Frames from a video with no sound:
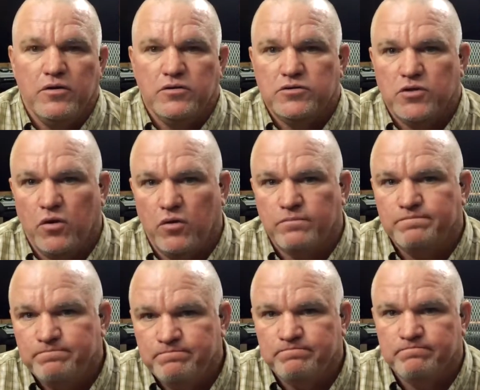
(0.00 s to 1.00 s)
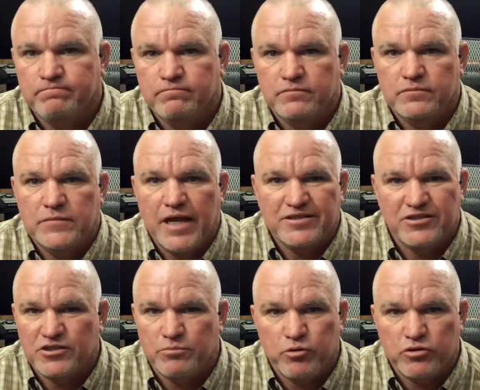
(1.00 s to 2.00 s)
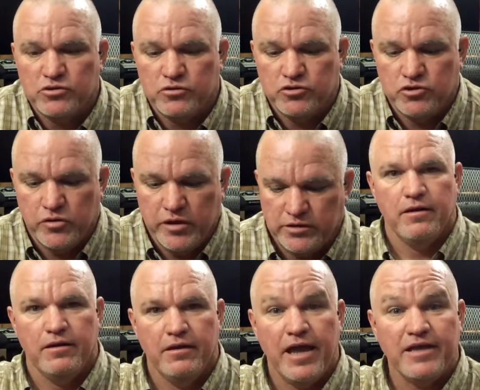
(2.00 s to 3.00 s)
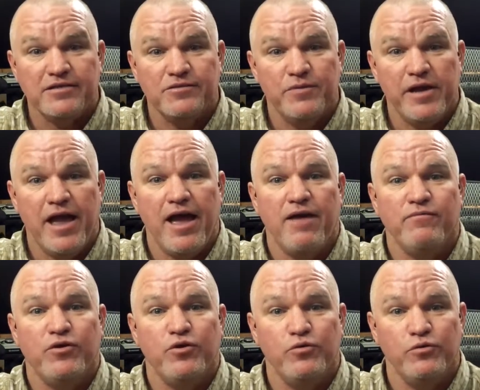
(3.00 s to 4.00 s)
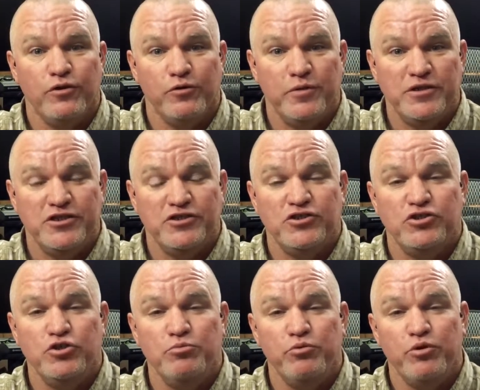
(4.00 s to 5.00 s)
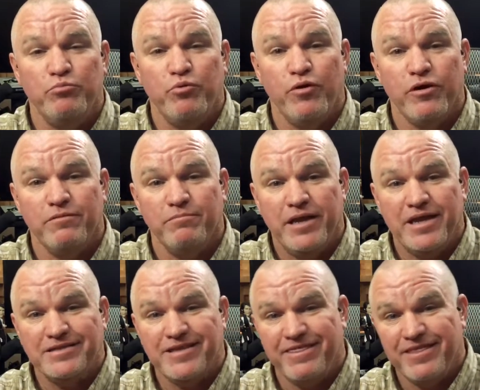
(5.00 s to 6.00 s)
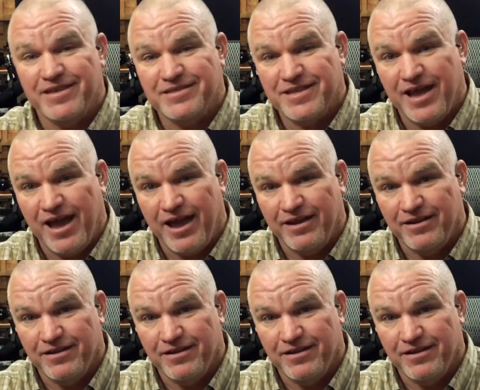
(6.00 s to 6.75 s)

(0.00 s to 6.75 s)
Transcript: So that's just a personal choice. Next we have the cooler, which is super important because of this guy.